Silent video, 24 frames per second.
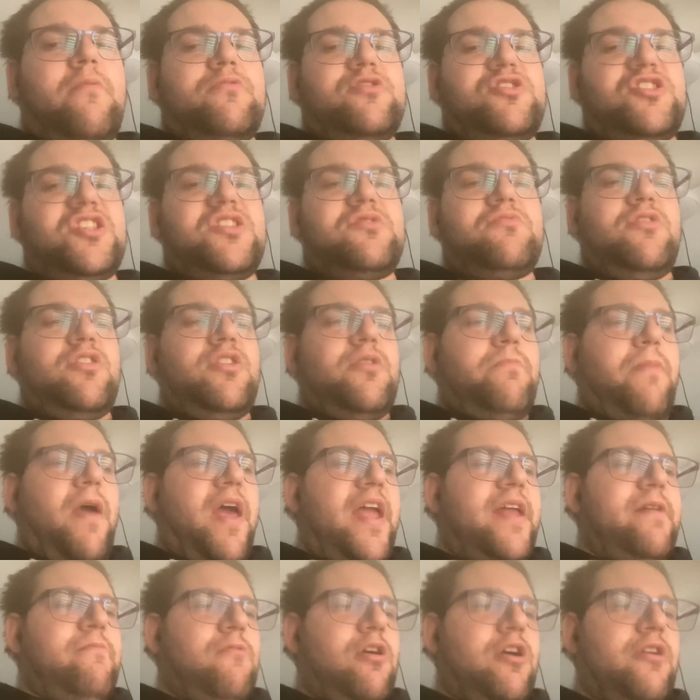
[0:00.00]
Just want to
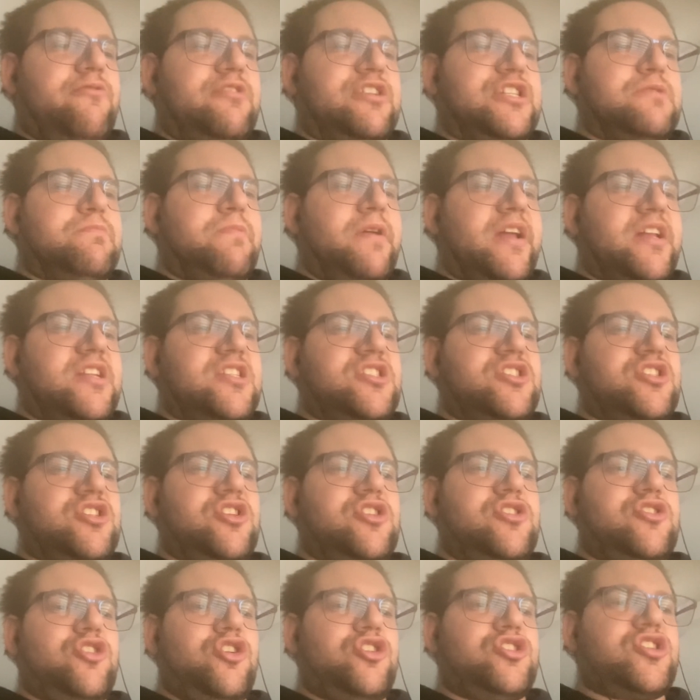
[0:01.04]
pay my respects to
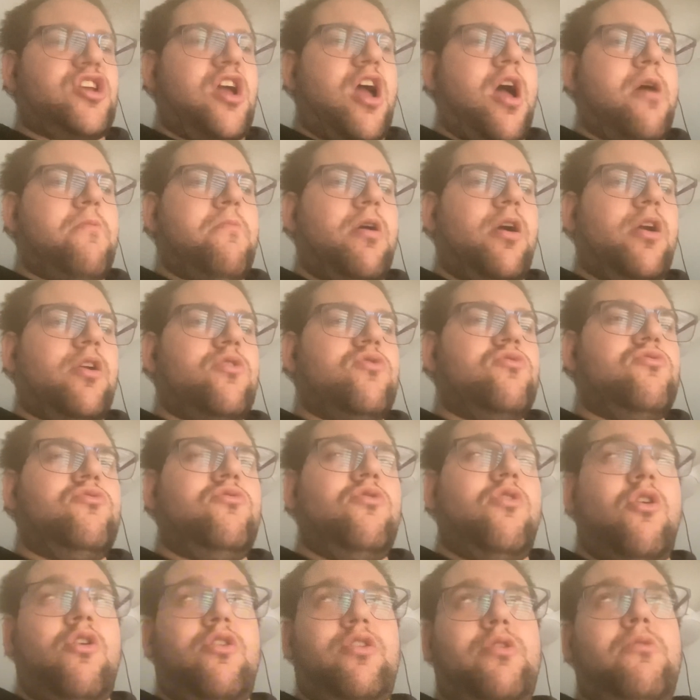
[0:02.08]
Josh Carmichael
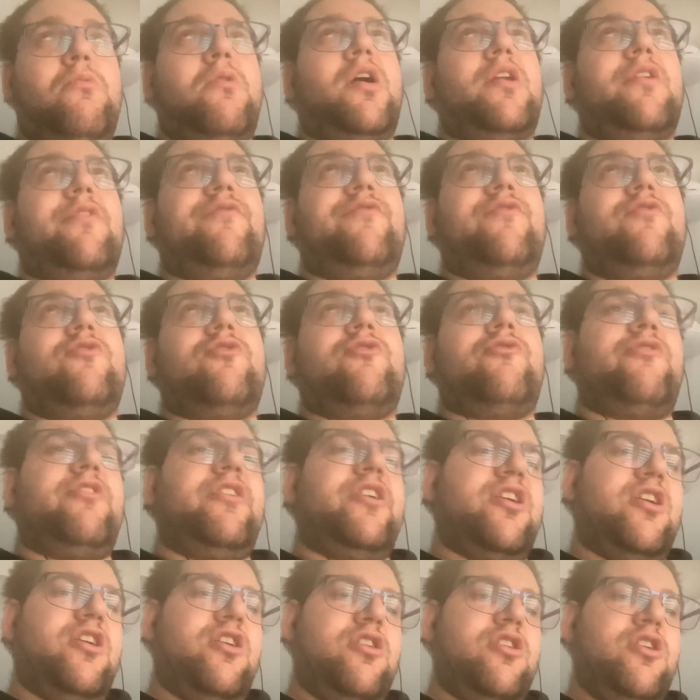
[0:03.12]
on a wonderful
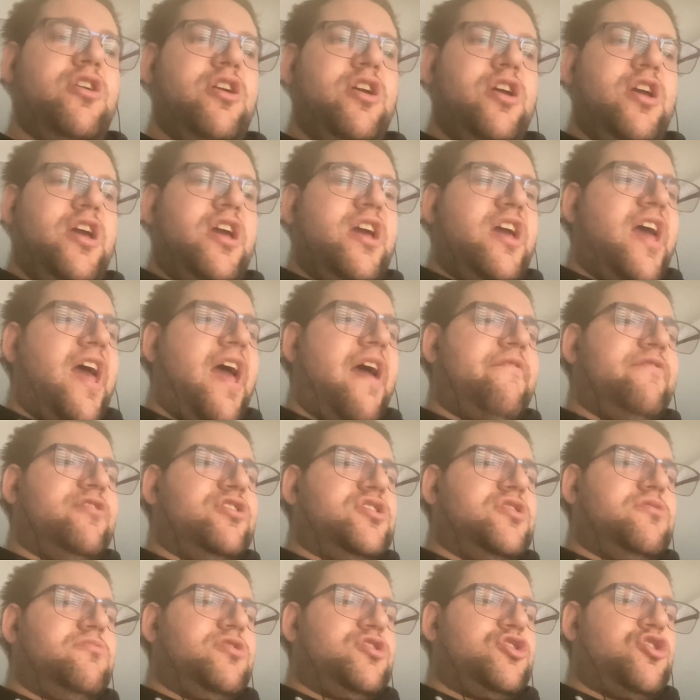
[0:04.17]
career, having
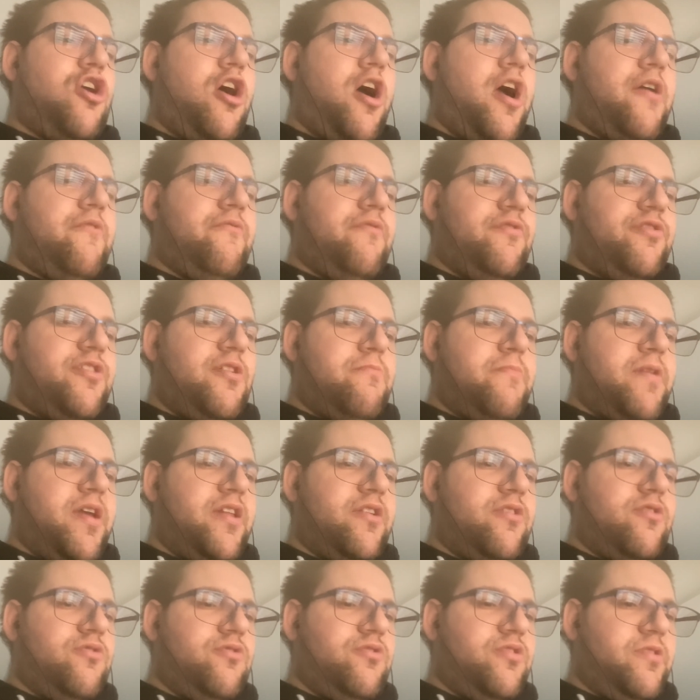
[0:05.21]
to retire with a
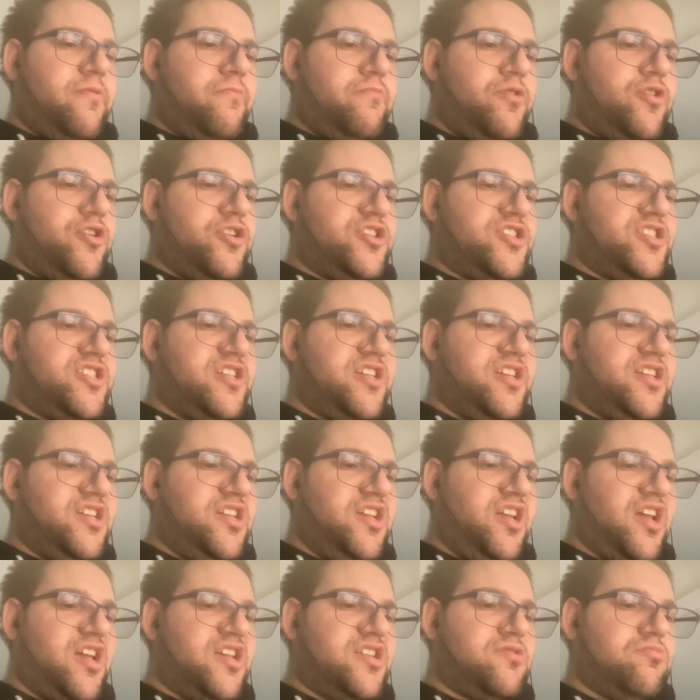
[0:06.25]
medical emergency
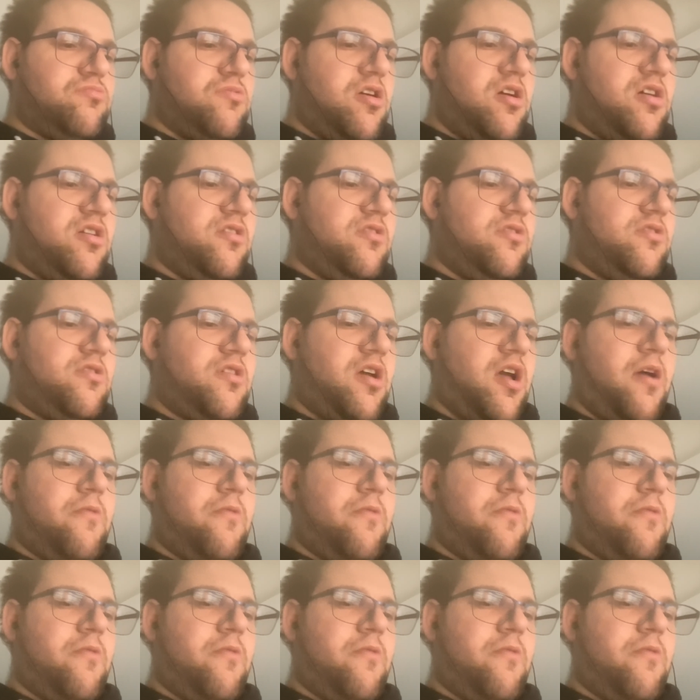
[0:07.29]
as well.